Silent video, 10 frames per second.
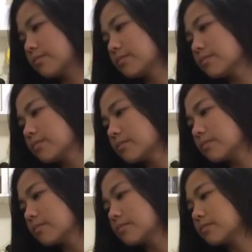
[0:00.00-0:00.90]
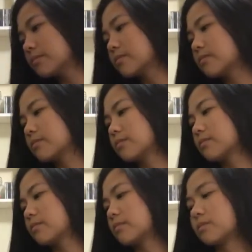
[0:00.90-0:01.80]

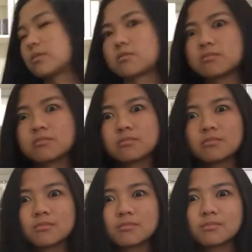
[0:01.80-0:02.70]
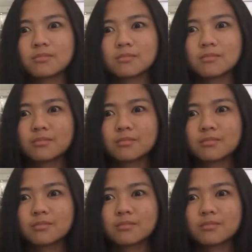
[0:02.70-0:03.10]
(not speaking)